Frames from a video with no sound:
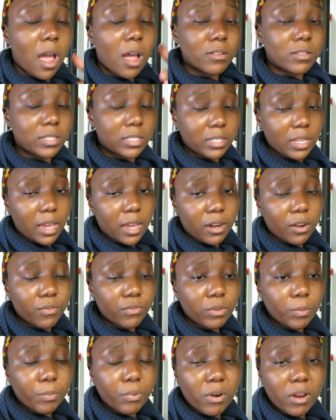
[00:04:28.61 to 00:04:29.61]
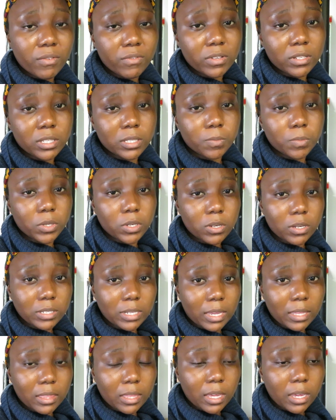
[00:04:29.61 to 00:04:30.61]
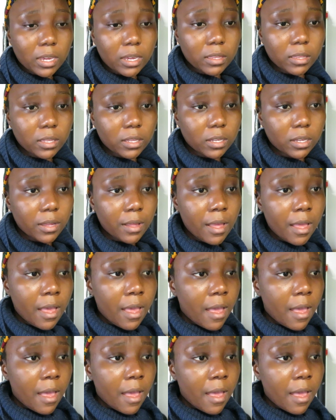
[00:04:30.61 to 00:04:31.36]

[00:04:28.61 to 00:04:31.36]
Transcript: outside of the province, because I think the